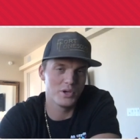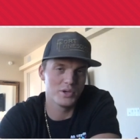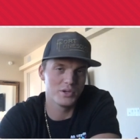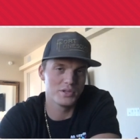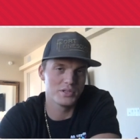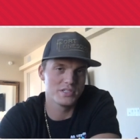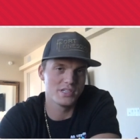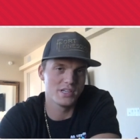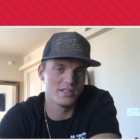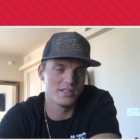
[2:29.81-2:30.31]
You
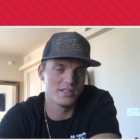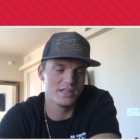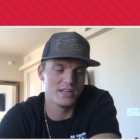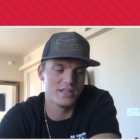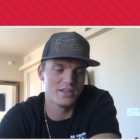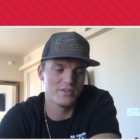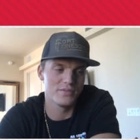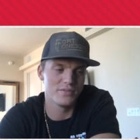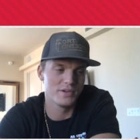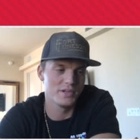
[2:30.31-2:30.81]
couldn't tell any
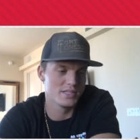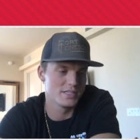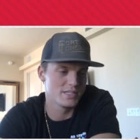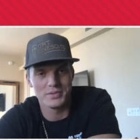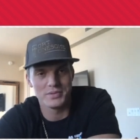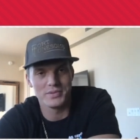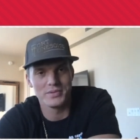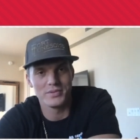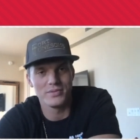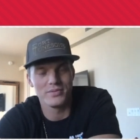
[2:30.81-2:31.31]

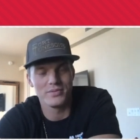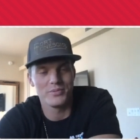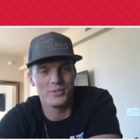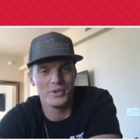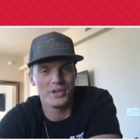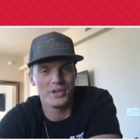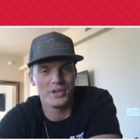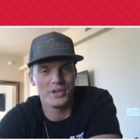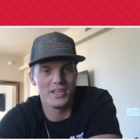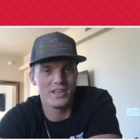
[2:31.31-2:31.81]
difference.
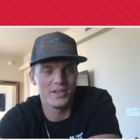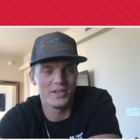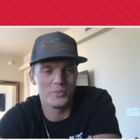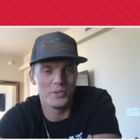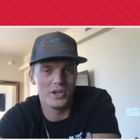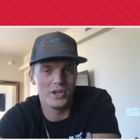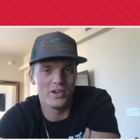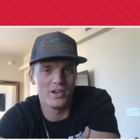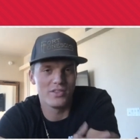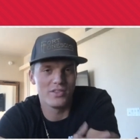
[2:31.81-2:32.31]
When
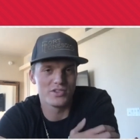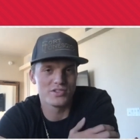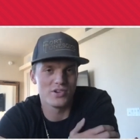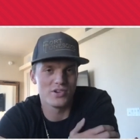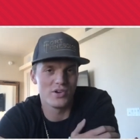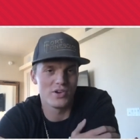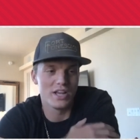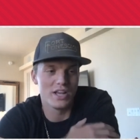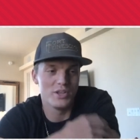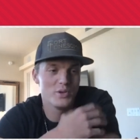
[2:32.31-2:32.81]
and we cut the
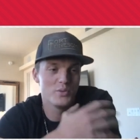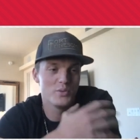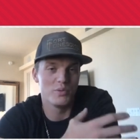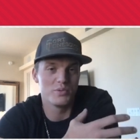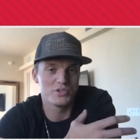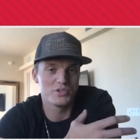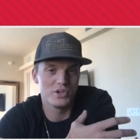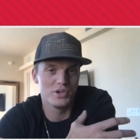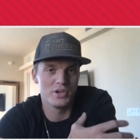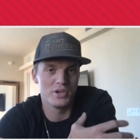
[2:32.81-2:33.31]
song, I knew it
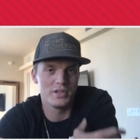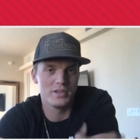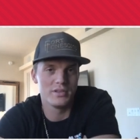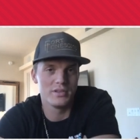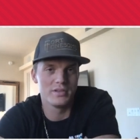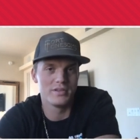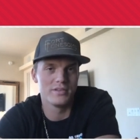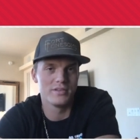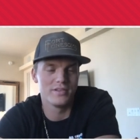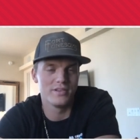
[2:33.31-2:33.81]
was good
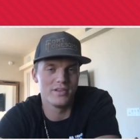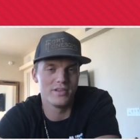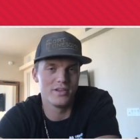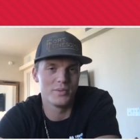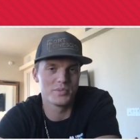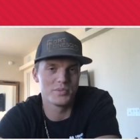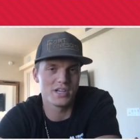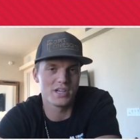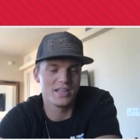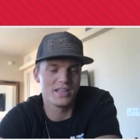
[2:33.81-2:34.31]

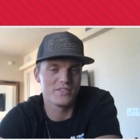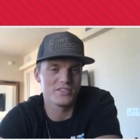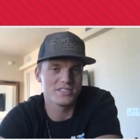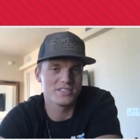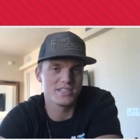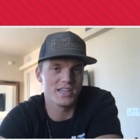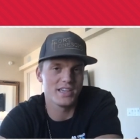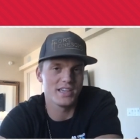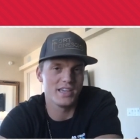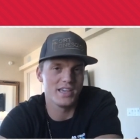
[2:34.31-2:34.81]
um, so I didn't have to
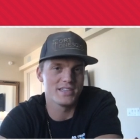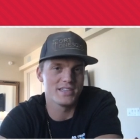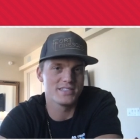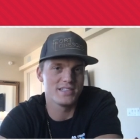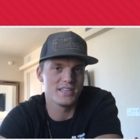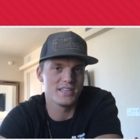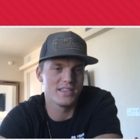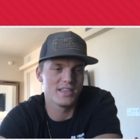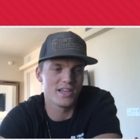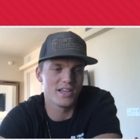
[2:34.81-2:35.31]
second guess
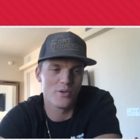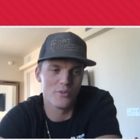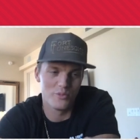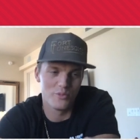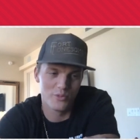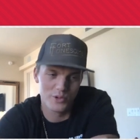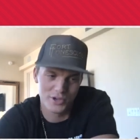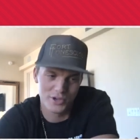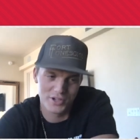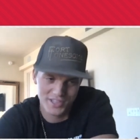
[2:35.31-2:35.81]
anything. I
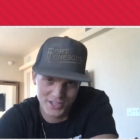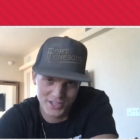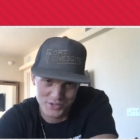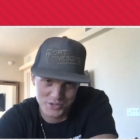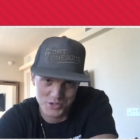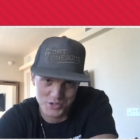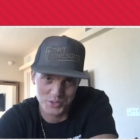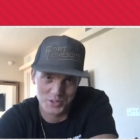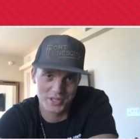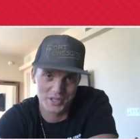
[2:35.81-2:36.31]
really
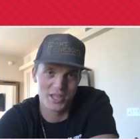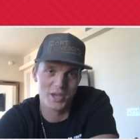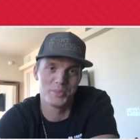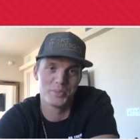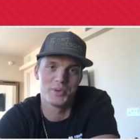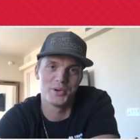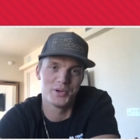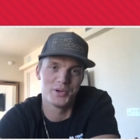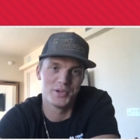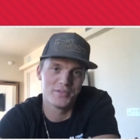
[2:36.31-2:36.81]
enjoyed
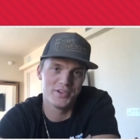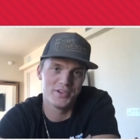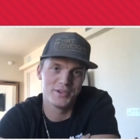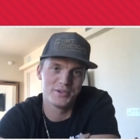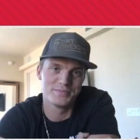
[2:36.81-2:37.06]
that part of it.